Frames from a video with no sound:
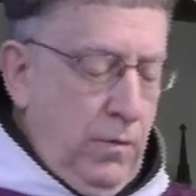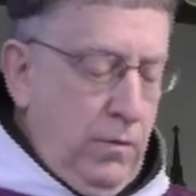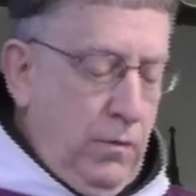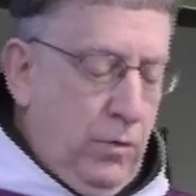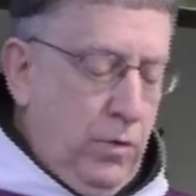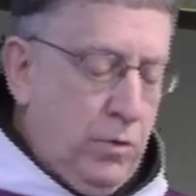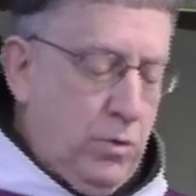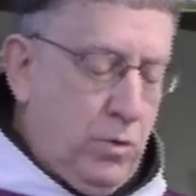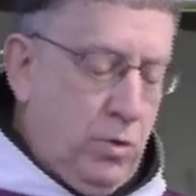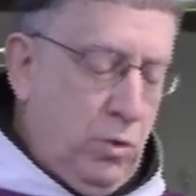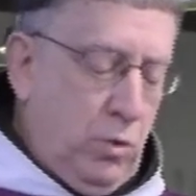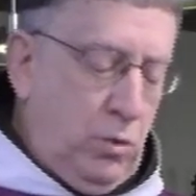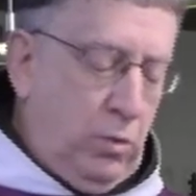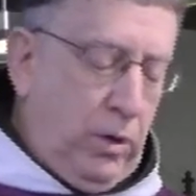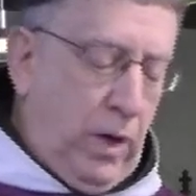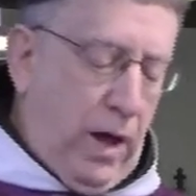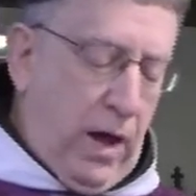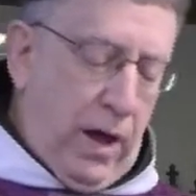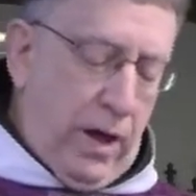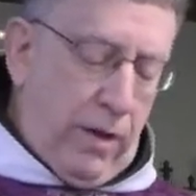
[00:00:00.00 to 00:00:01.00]
For true
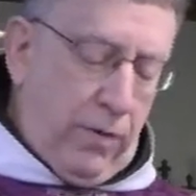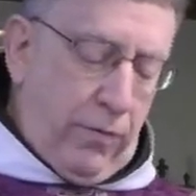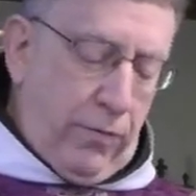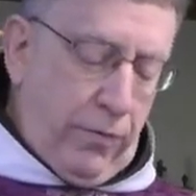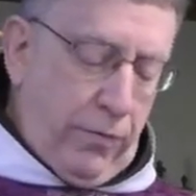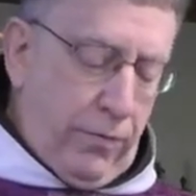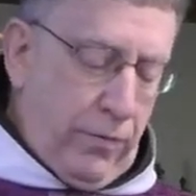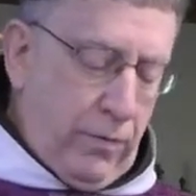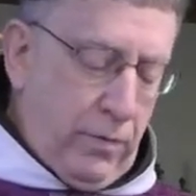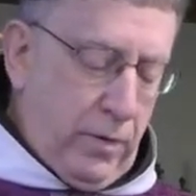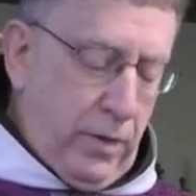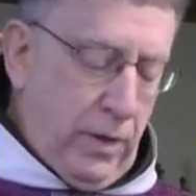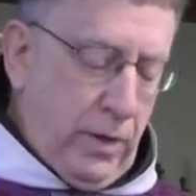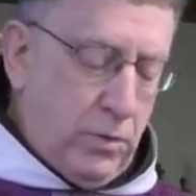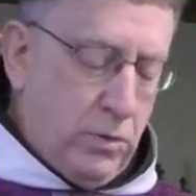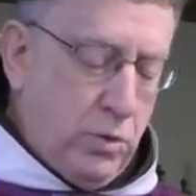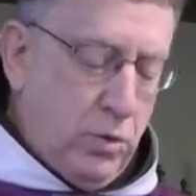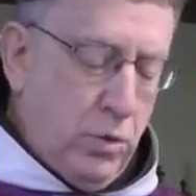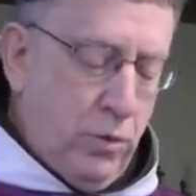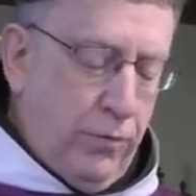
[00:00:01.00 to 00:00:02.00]
life
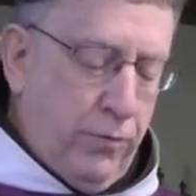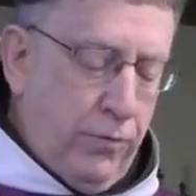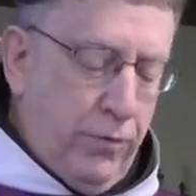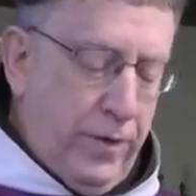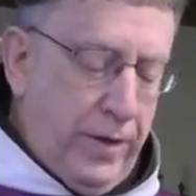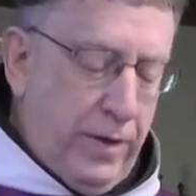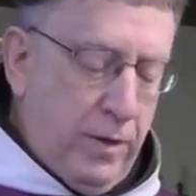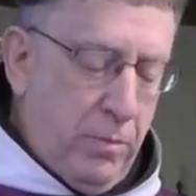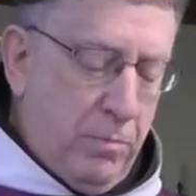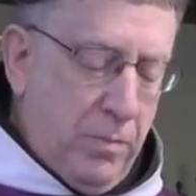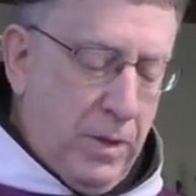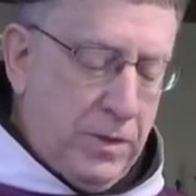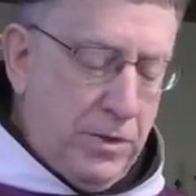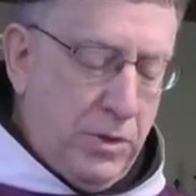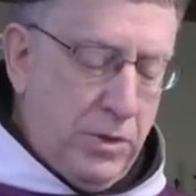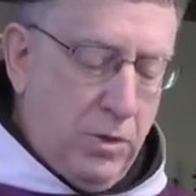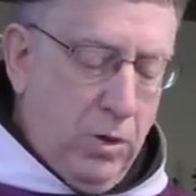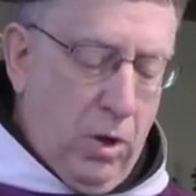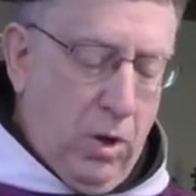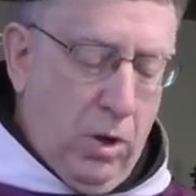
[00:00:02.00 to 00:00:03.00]
and true freedom
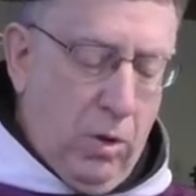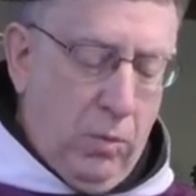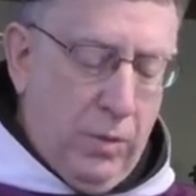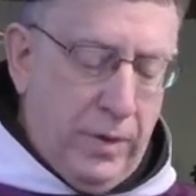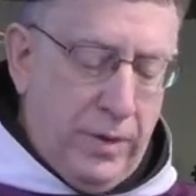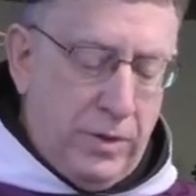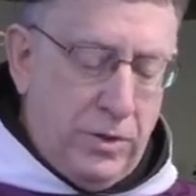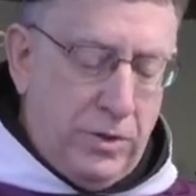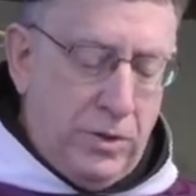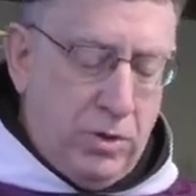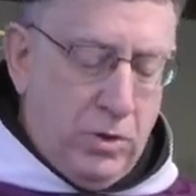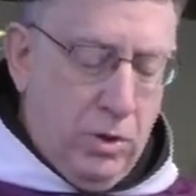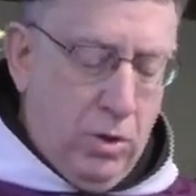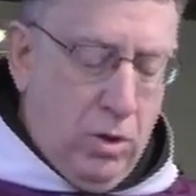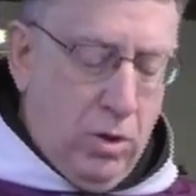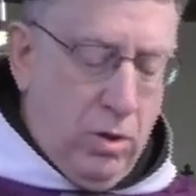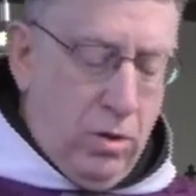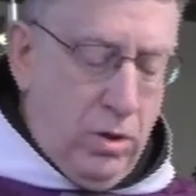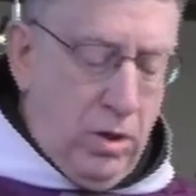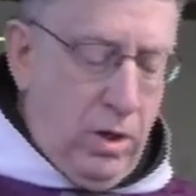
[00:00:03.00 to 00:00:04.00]
must always
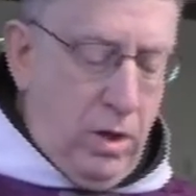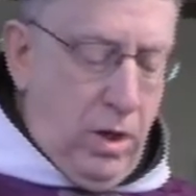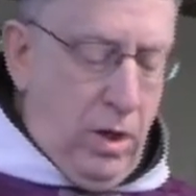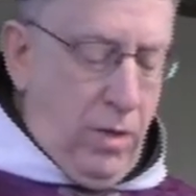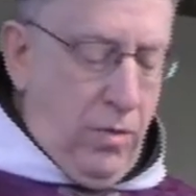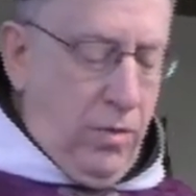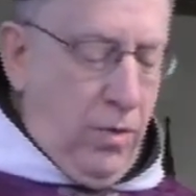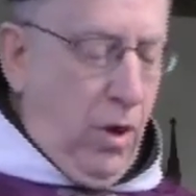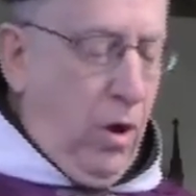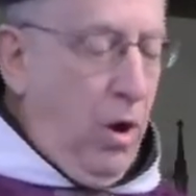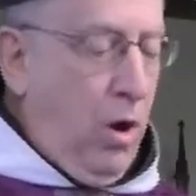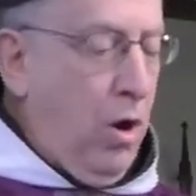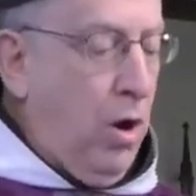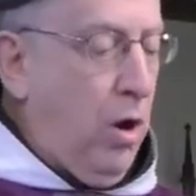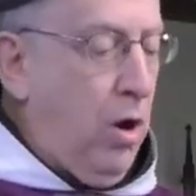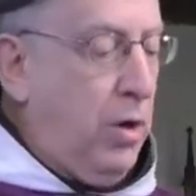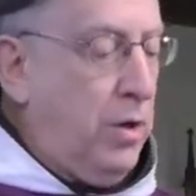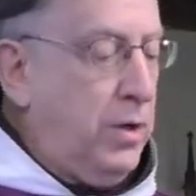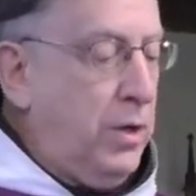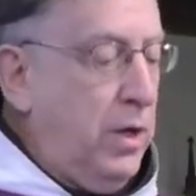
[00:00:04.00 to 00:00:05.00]
turn the
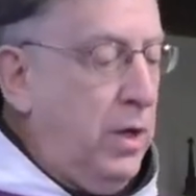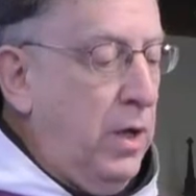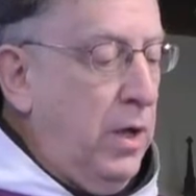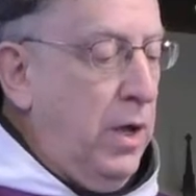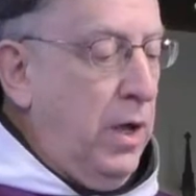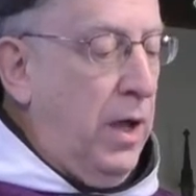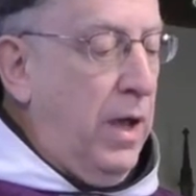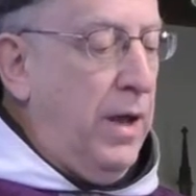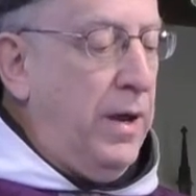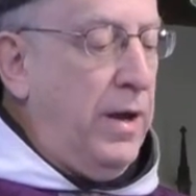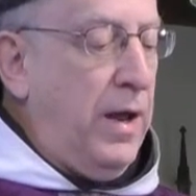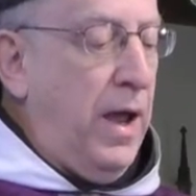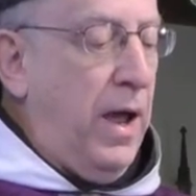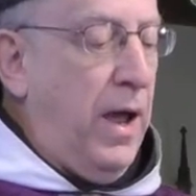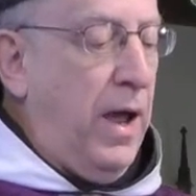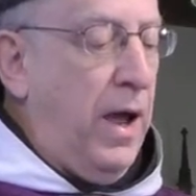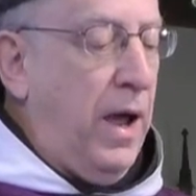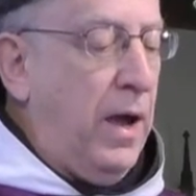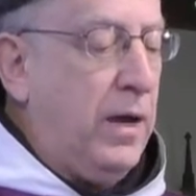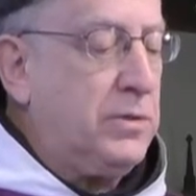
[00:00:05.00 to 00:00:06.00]
heart and
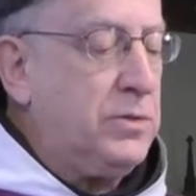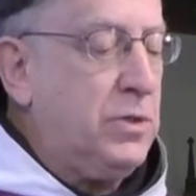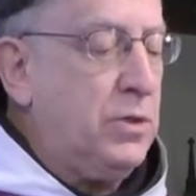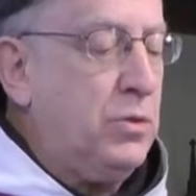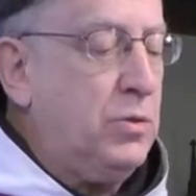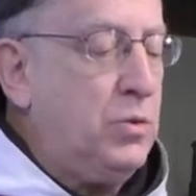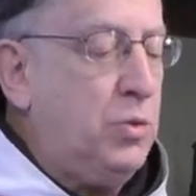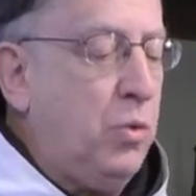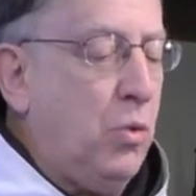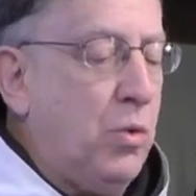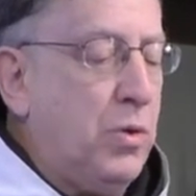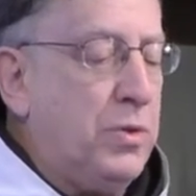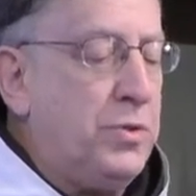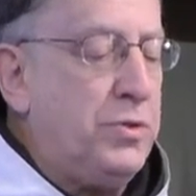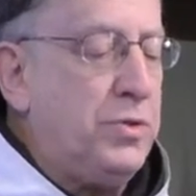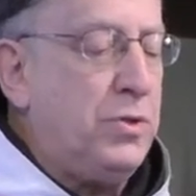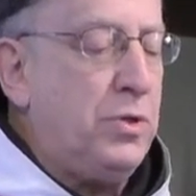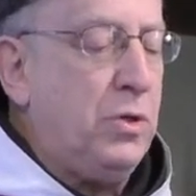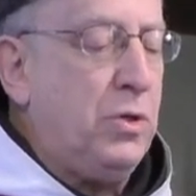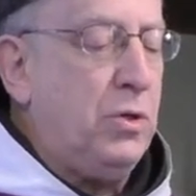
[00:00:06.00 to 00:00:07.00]
act
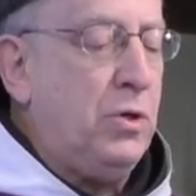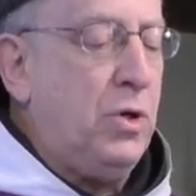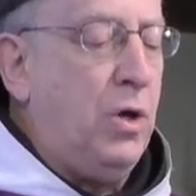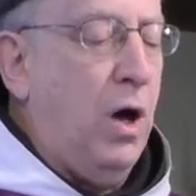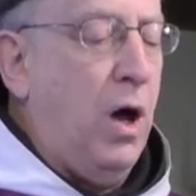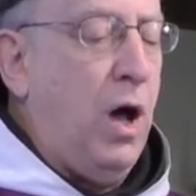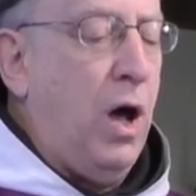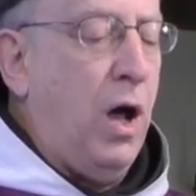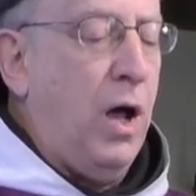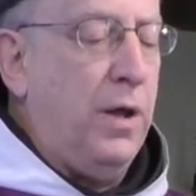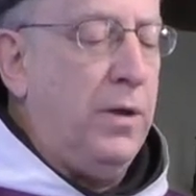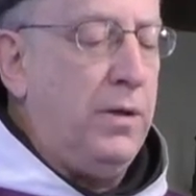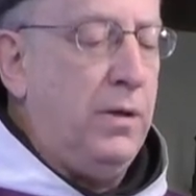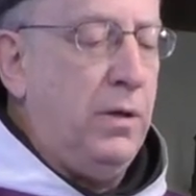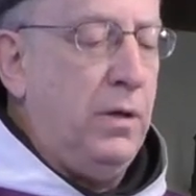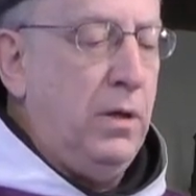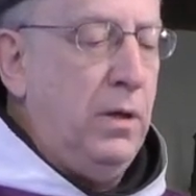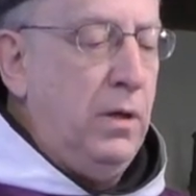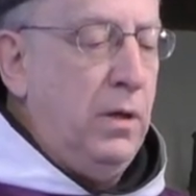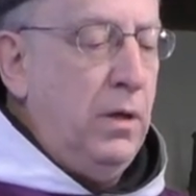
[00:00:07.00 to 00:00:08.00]
towards God
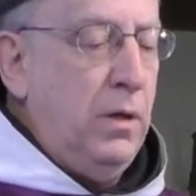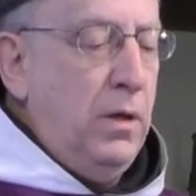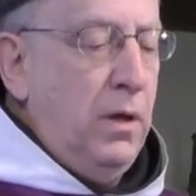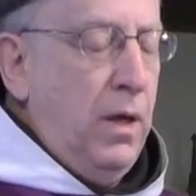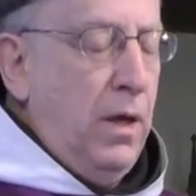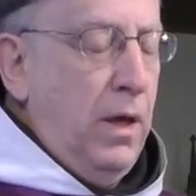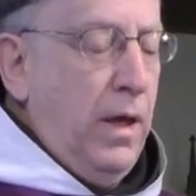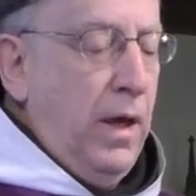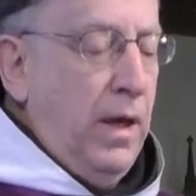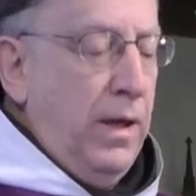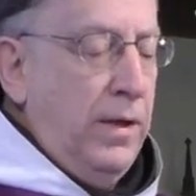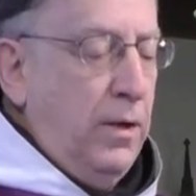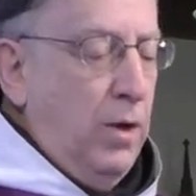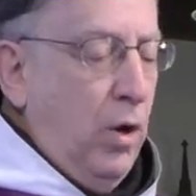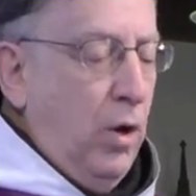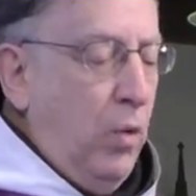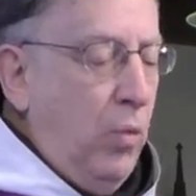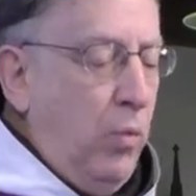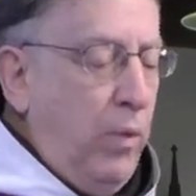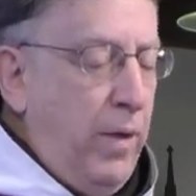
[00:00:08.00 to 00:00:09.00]

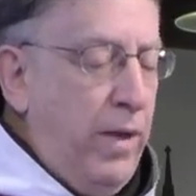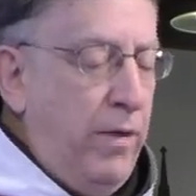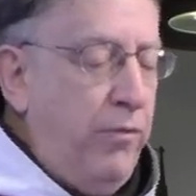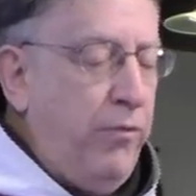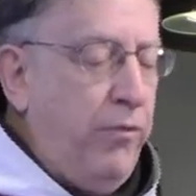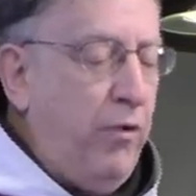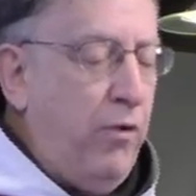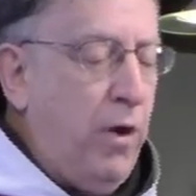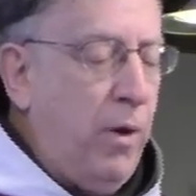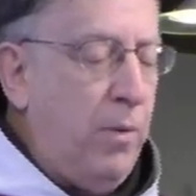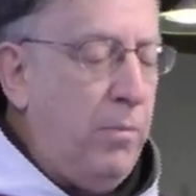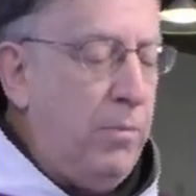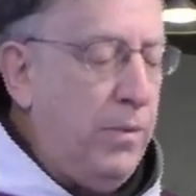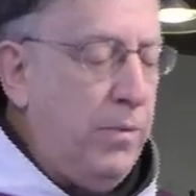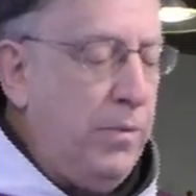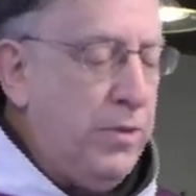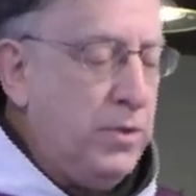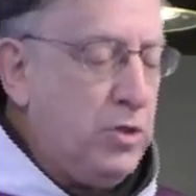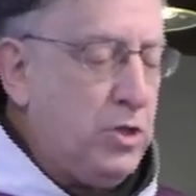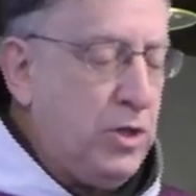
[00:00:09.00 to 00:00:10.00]
and away from
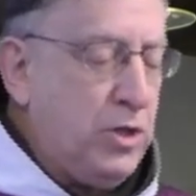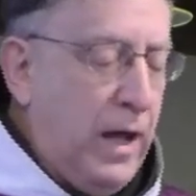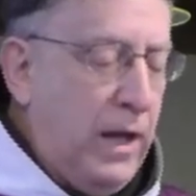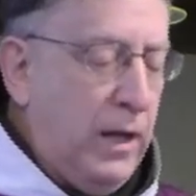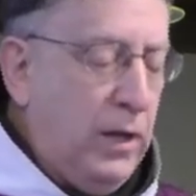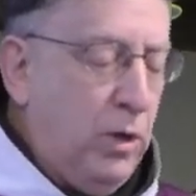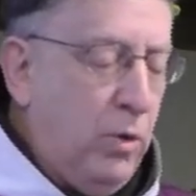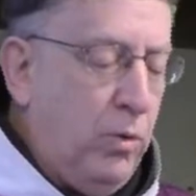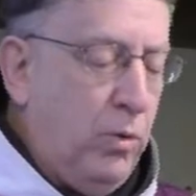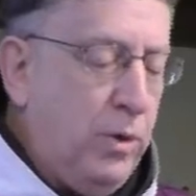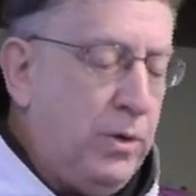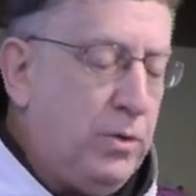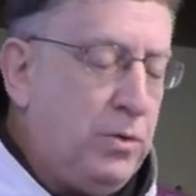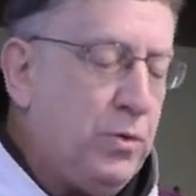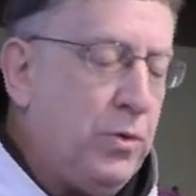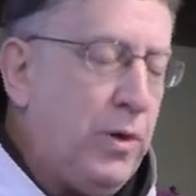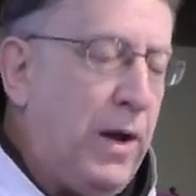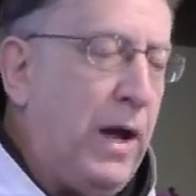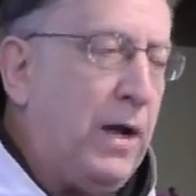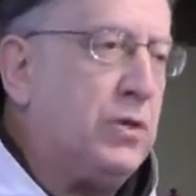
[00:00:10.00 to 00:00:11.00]
the shallow
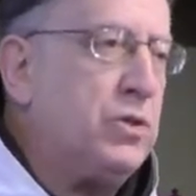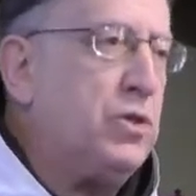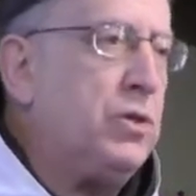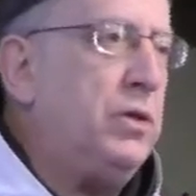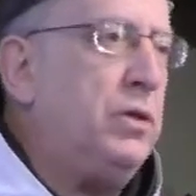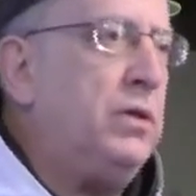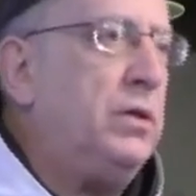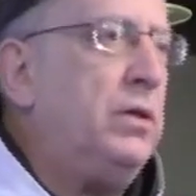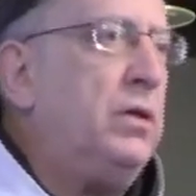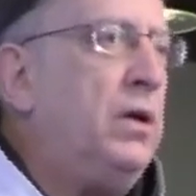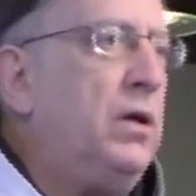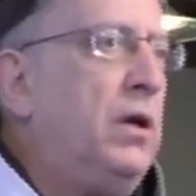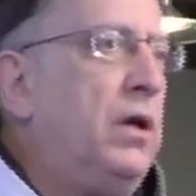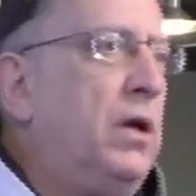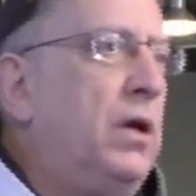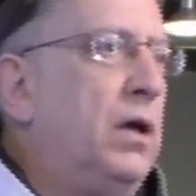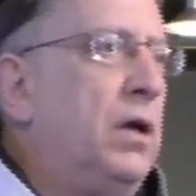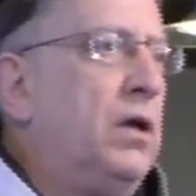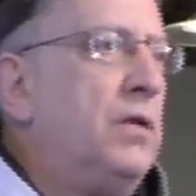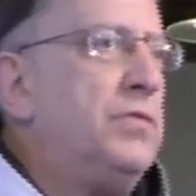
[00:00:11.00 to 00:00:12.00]
attraction
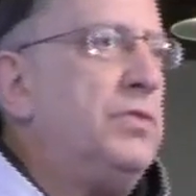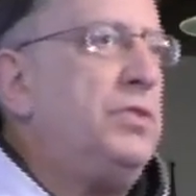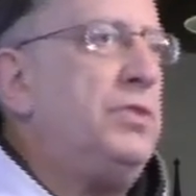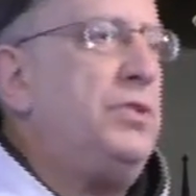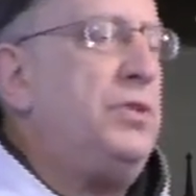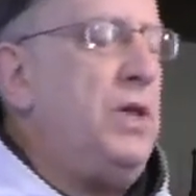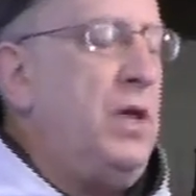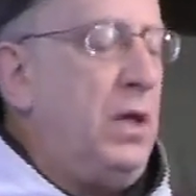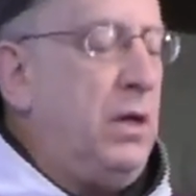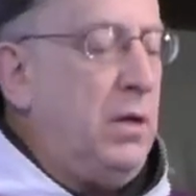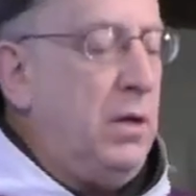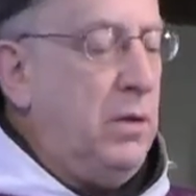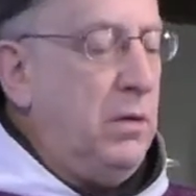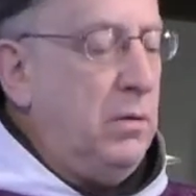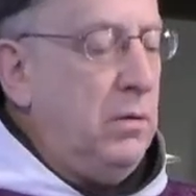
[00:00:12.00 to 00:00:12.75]
of sin,